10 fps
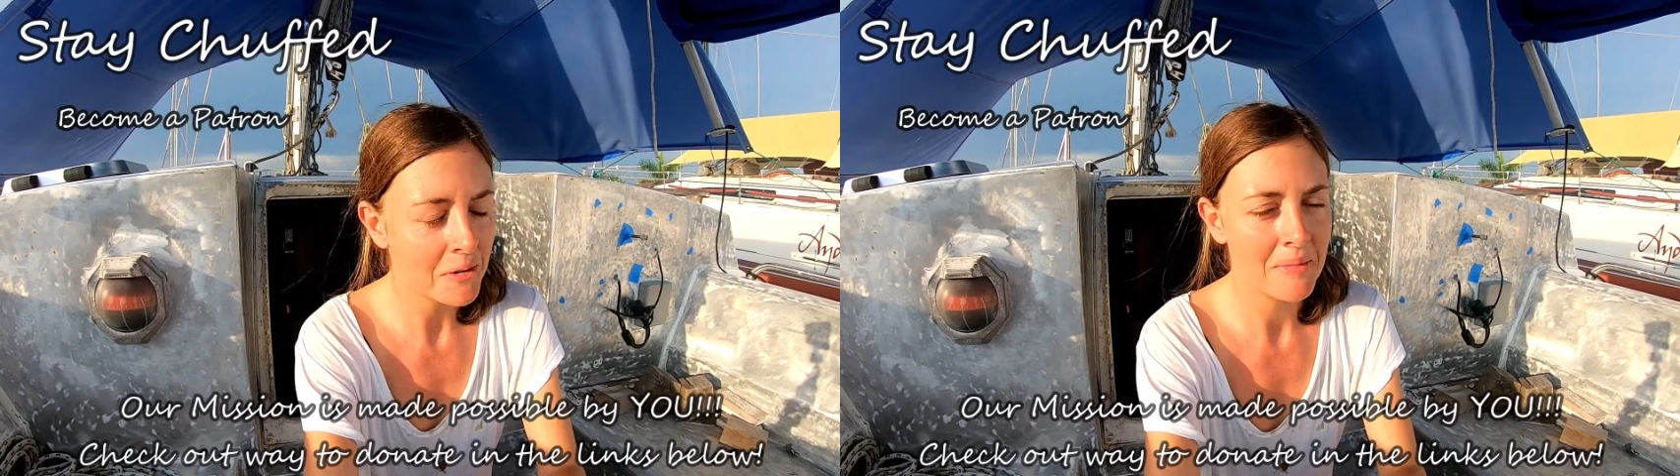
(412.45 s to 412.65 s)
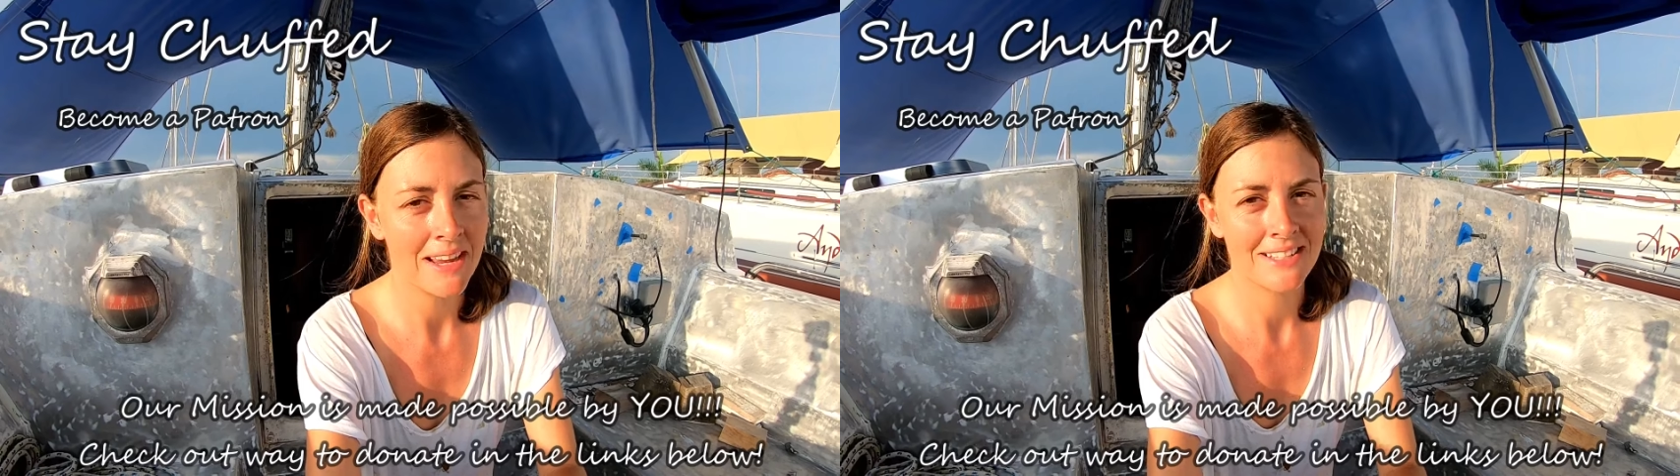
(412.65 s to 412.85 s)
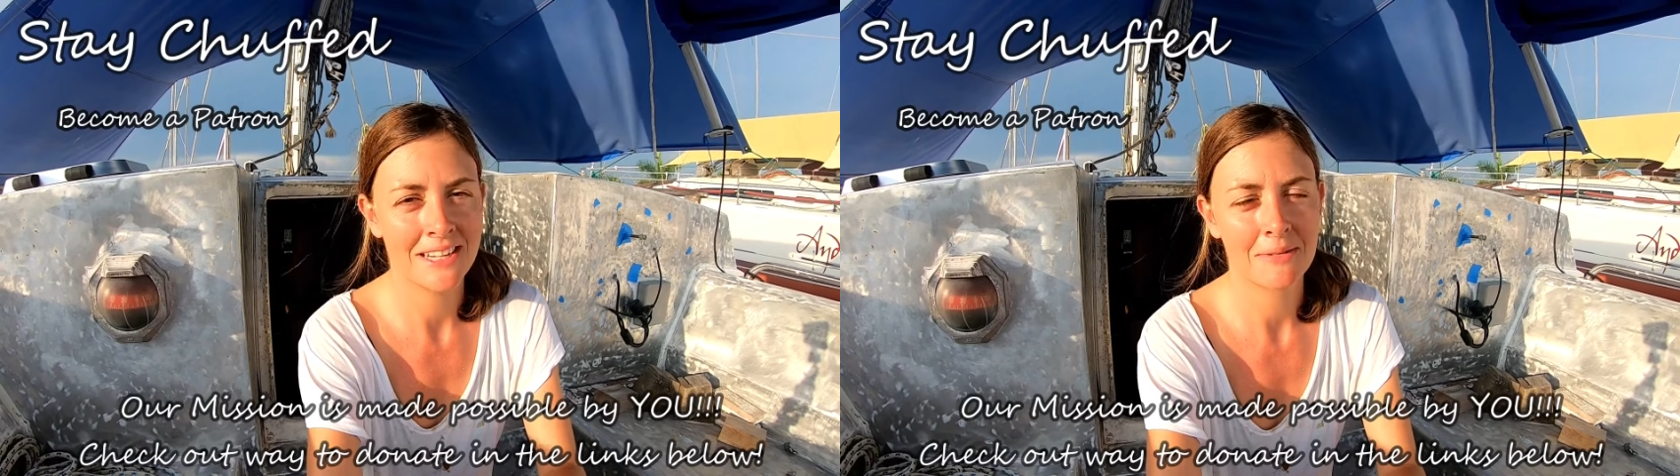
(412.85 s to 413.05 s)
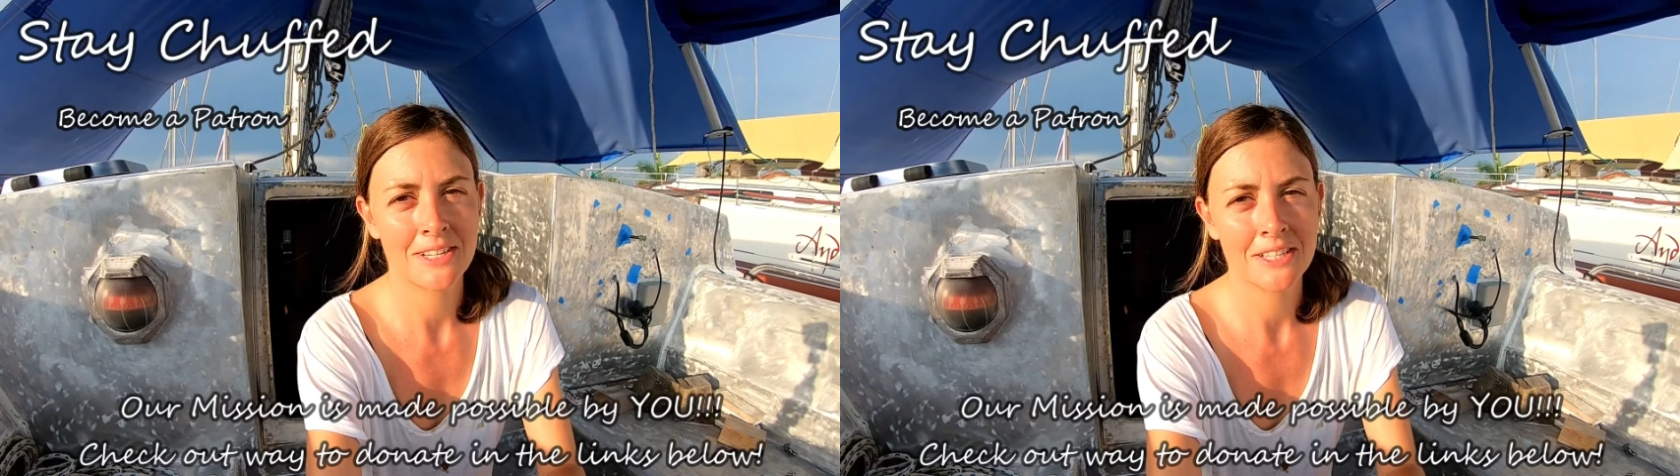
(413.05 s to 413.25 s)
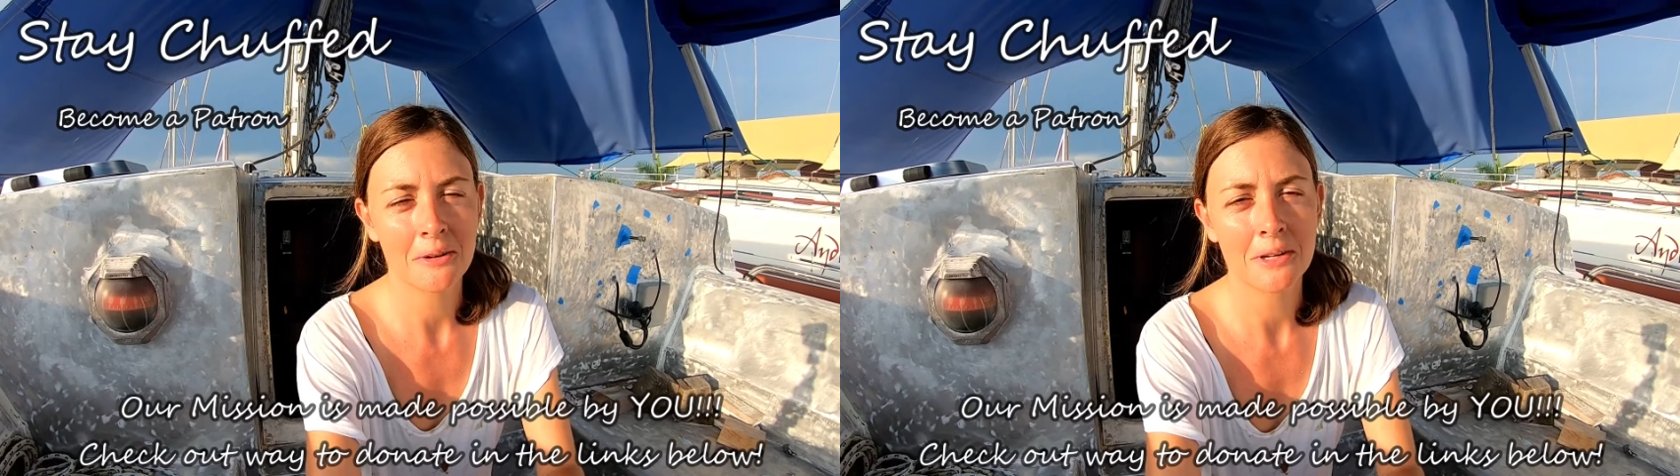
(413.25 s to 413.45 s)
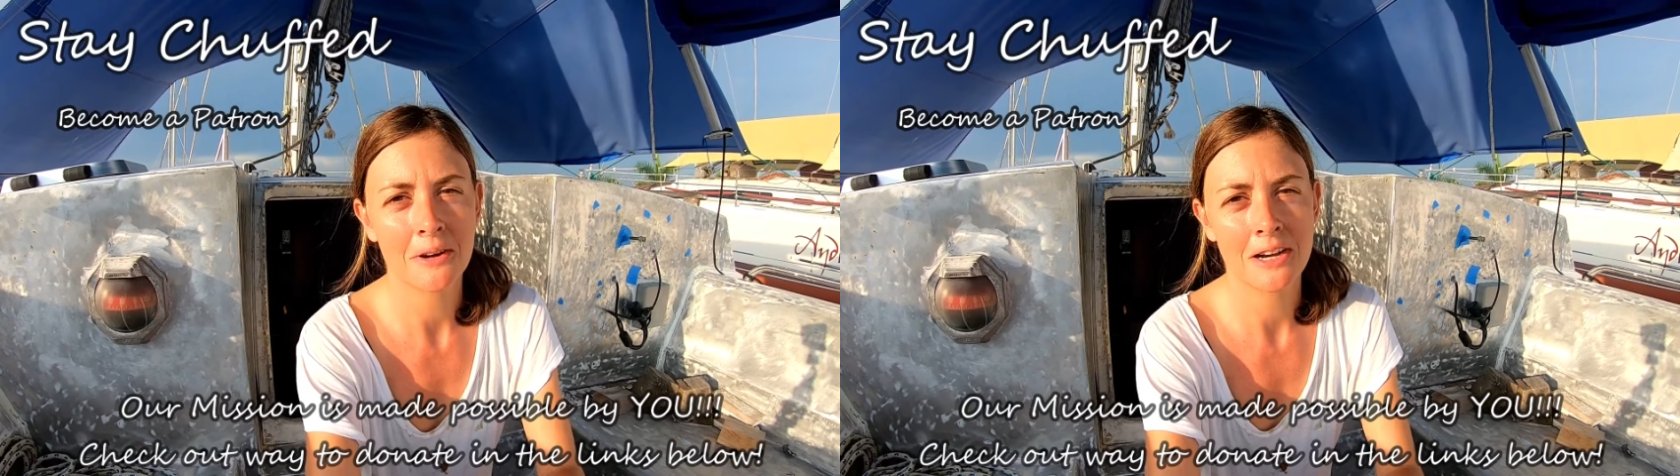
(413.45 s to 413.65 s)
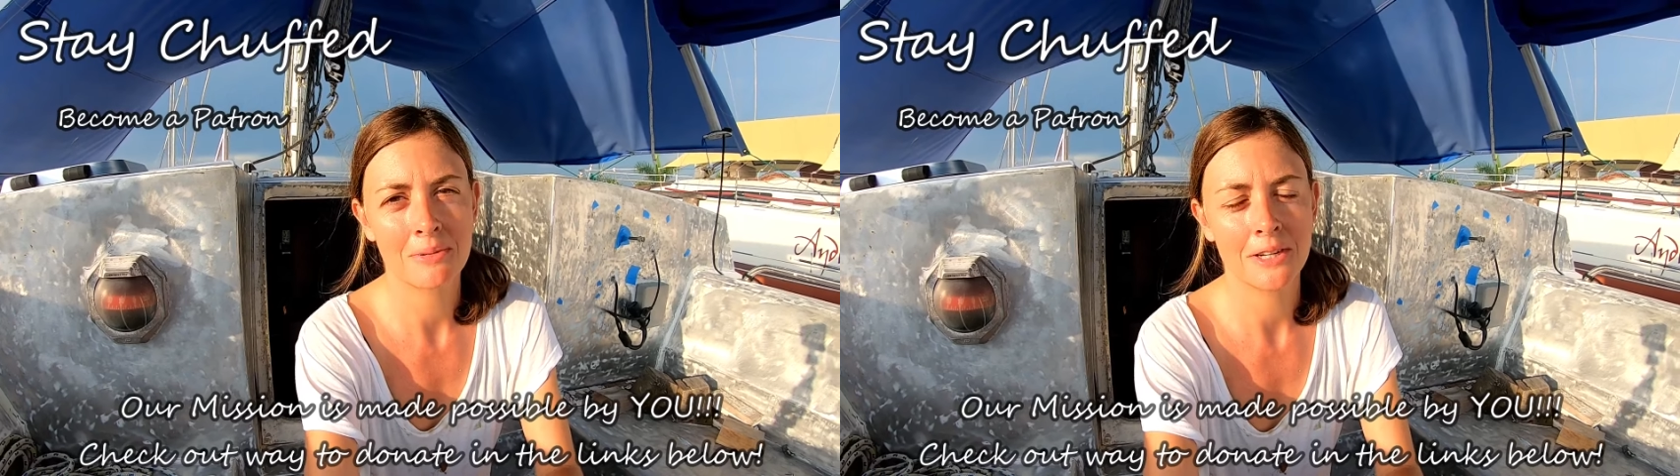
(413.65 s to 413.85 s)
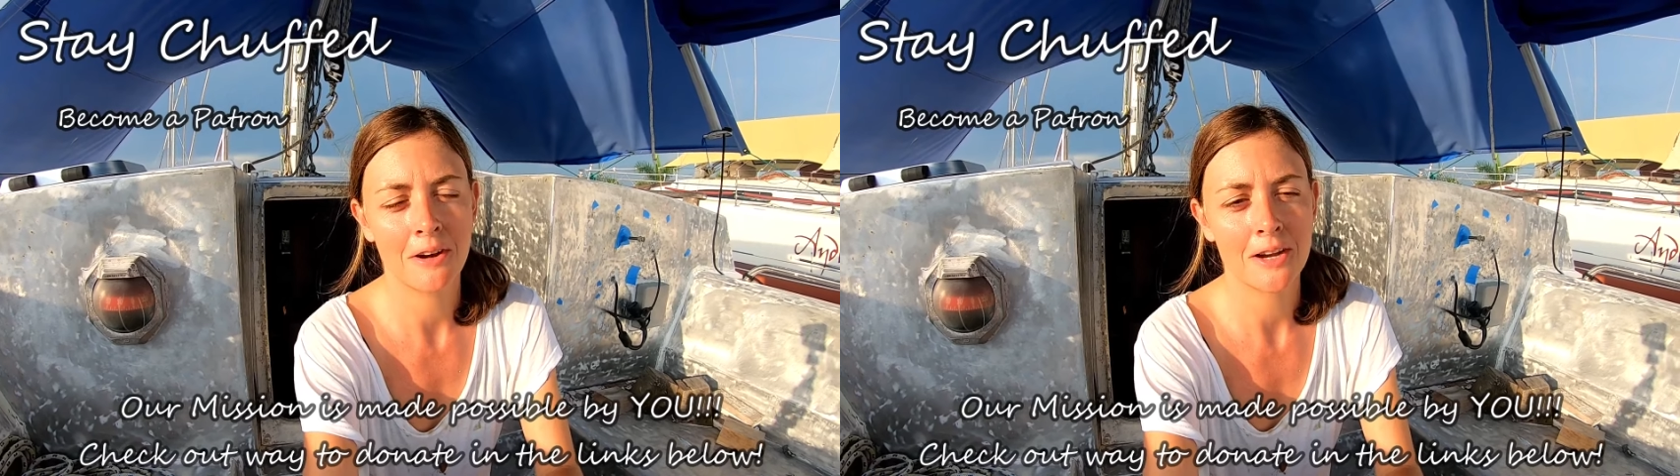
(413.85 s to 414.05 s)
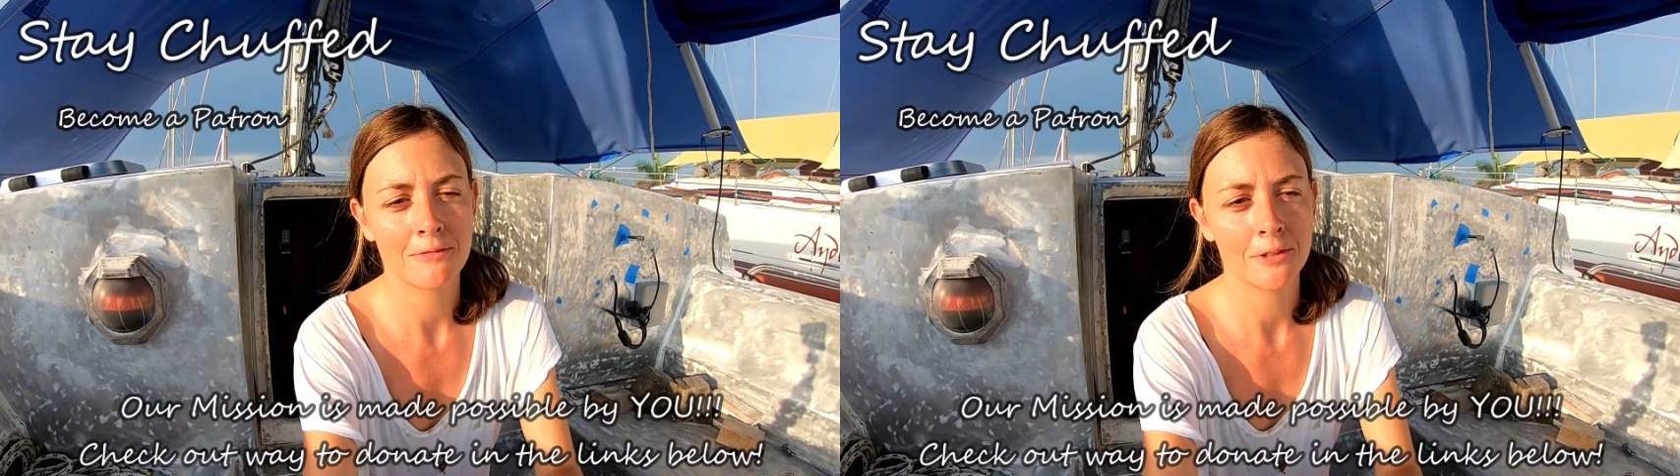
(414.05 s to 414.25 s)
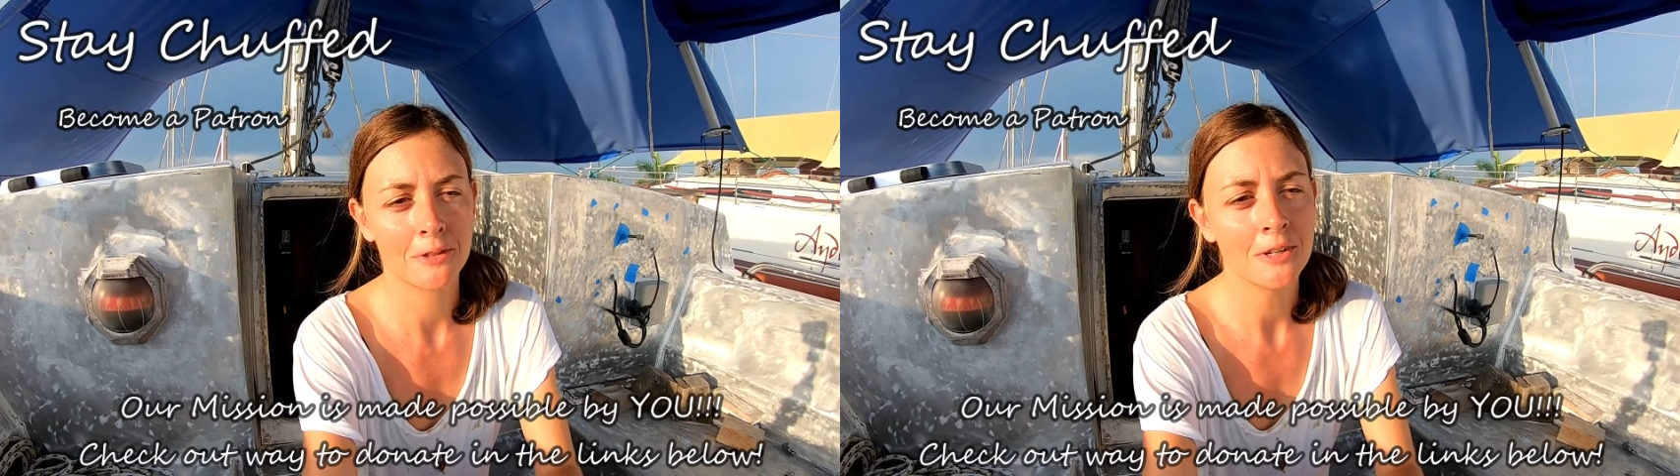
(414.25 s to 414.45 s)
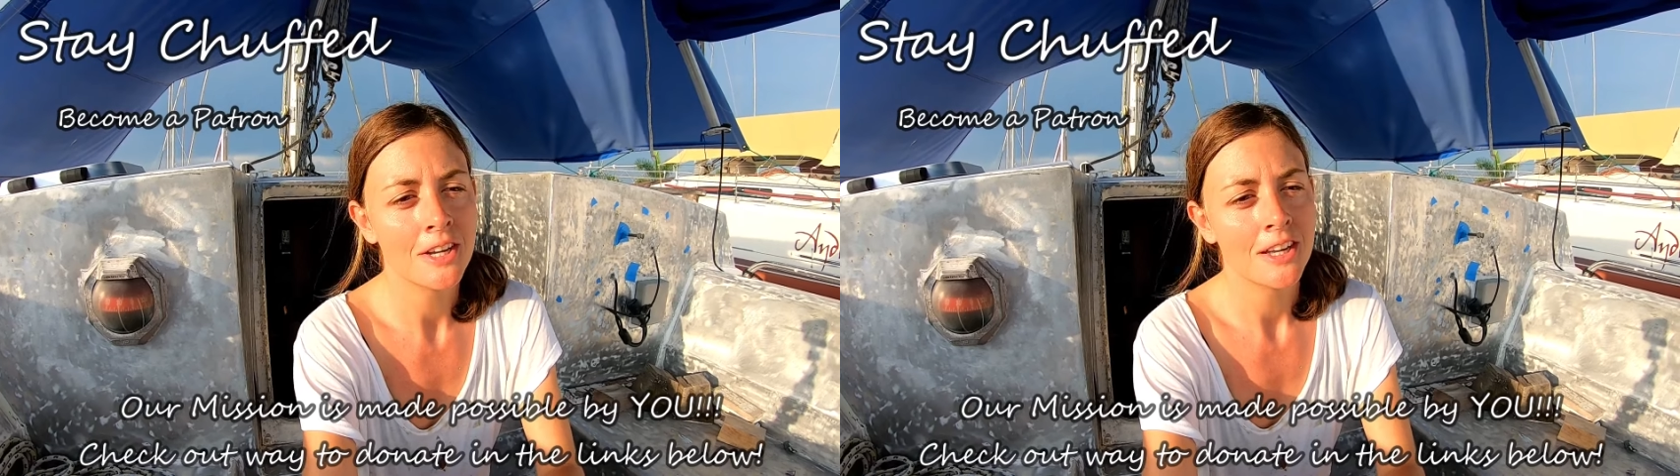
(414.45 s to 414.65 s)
amazing we're so incredibly grateful